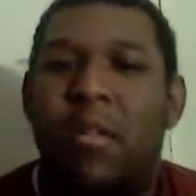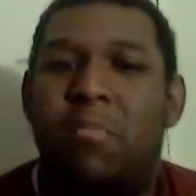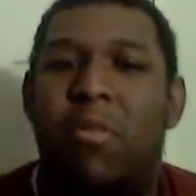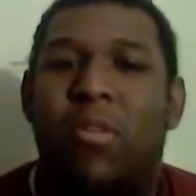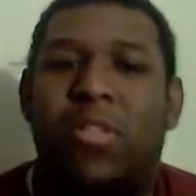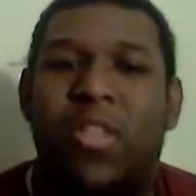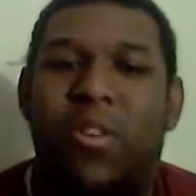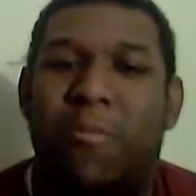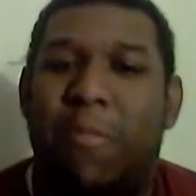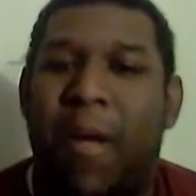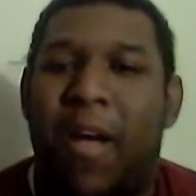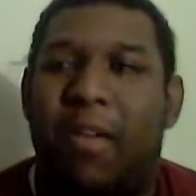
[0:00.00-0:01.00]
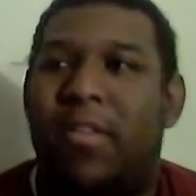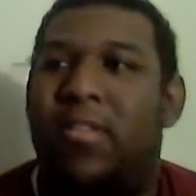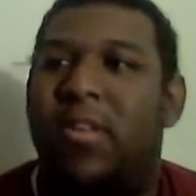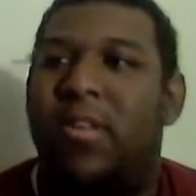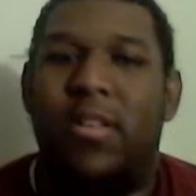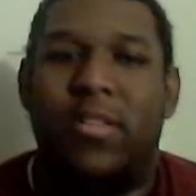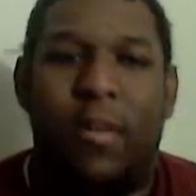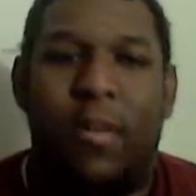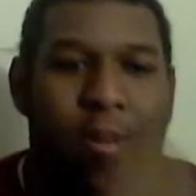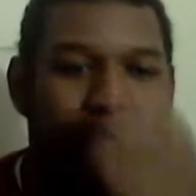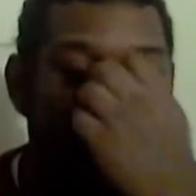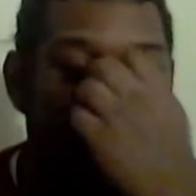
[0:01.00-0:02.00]
merging their power into
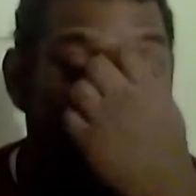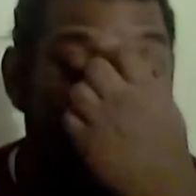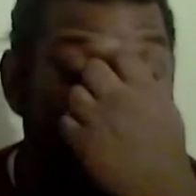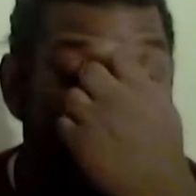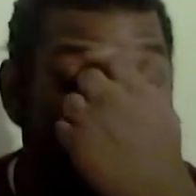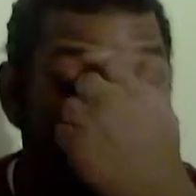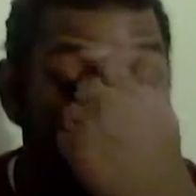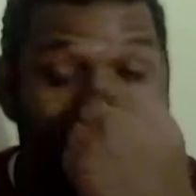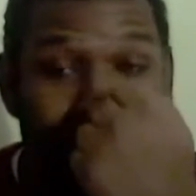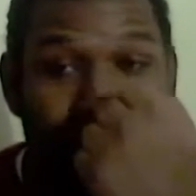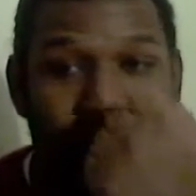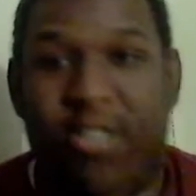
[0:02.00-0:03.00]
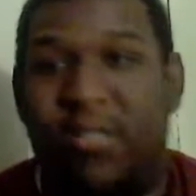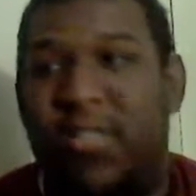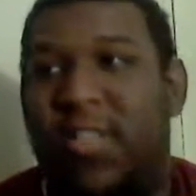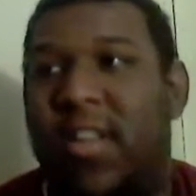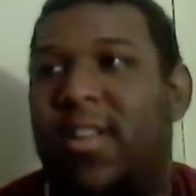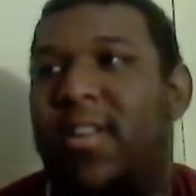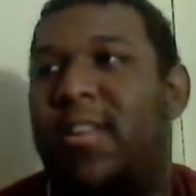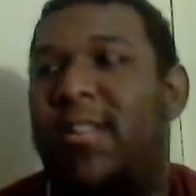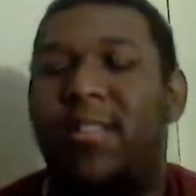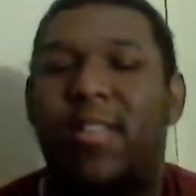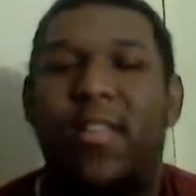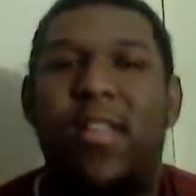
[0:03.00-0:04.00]
creating that ultimate Susanoo.